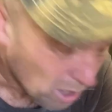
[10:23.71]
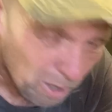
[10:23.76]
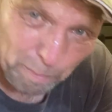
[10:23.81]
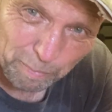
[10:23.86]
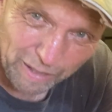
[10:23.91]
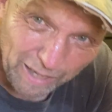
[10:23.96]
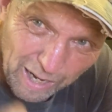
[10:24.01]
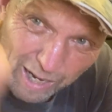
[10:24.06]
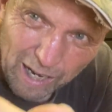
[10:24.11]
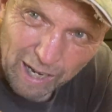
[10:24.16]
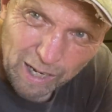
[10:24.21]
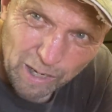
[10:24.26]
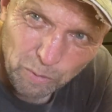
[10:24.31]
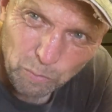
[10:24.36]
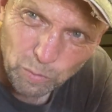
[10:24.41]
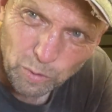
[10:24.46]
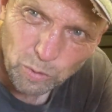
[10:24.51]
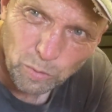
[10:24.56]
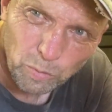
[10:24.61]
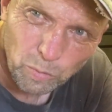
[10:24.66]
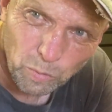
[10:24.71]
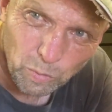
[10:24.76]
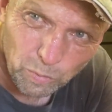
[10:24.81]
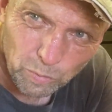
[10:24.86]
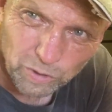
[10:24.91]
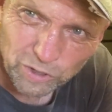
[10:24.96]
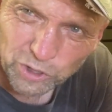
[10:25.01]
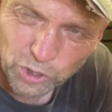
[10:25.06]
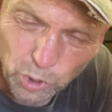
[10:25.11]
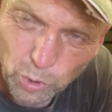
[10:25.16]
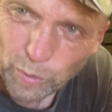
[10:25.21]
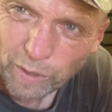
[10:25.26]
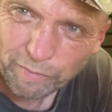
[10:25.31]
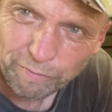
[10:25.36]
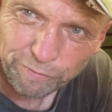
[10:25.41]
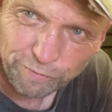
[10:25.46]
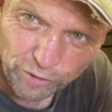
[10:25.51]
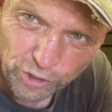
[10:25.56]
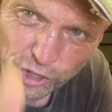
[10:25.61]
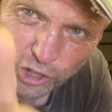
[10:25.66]
But I will do
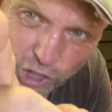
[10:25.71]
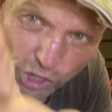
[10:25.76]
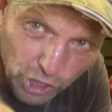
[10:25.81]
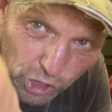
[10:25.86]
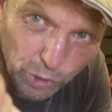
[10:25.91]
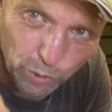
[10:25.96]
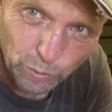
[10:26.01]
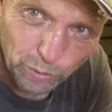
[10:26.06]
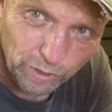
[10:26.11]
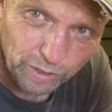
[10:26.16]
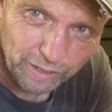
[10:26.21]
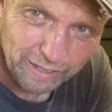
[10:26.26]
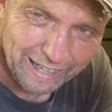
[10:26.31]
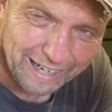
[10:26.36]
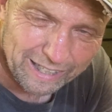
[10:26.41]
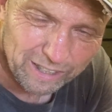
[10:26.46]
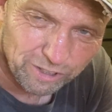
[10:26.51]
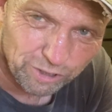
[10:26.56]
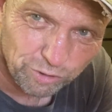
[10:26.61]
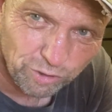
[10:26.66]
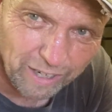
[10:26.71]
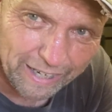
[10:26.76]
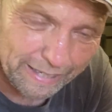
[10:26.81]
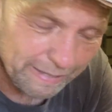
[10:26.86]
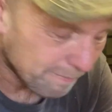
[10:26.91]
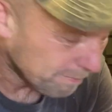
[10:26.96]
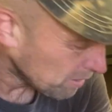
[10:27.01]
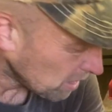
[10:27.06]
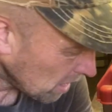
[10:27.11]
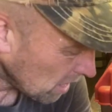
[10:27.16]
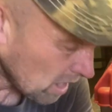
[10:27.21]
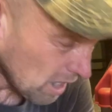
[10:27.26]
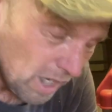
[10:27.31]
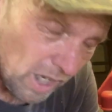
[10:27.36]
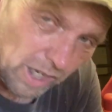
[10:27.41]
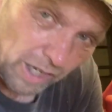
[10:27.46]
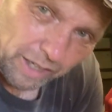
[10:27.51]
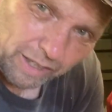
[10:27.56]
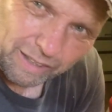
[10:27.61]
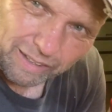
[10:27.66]
it for you. That's right.
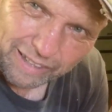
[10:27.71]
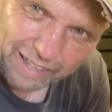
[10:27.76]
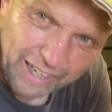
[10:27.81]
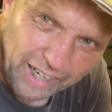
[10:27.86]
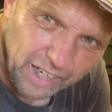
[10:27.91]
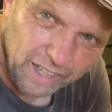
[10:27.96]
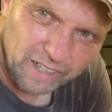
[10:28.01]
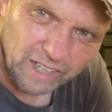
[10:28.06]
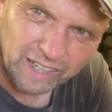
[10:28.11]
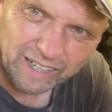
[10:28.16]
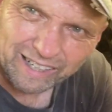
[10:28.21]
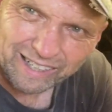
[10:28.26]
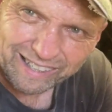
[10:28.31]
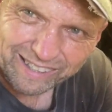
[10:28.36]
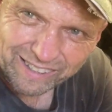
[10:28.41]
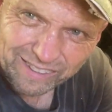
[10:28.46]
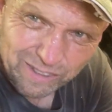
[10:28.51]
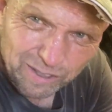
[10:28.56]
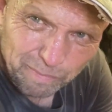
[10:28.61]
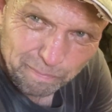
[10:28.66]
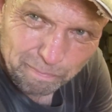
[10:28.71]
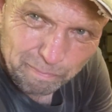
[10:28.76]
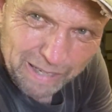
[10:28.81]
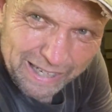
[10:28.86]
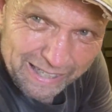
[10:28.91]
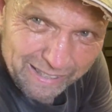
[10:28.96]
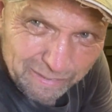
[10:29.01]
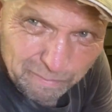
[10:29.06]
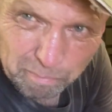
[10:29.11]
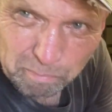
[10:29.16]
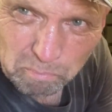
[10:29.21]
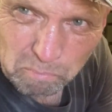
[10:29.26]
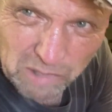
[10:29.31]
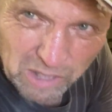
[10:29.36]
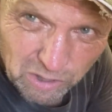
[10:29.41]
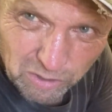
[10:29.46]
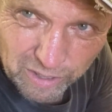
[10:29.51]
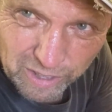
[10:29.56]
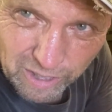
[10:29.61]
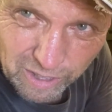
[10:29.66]
And to make
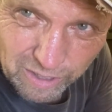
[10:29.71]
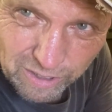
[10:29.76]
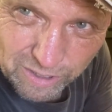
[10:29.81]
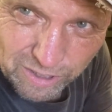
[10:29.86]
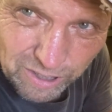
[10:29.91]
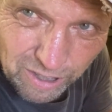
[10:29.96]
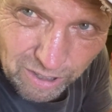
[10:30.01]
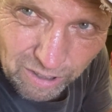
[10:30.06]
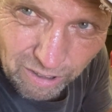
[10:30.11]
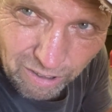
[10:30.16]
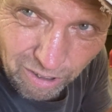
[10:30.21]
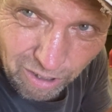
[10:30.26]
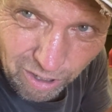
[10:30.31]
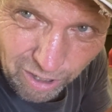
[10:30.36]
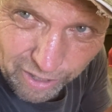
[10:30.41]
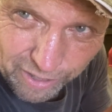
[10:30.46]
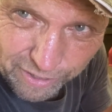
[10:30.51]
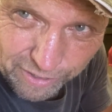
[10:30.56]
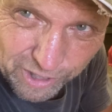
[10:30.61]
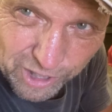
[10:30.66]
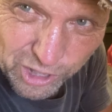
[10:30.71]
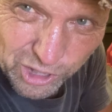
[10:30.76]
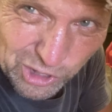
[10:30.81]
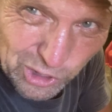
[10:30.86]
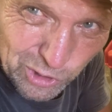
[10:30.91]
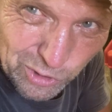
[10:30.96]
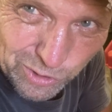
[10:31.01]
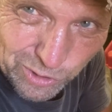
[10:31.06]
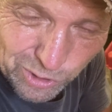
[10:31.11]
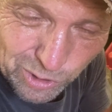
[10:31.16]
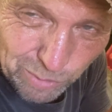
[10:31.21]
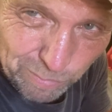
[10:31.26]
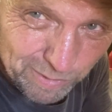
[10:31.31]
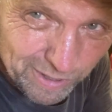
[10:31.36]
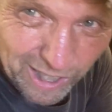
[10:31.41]
millions on YouTube.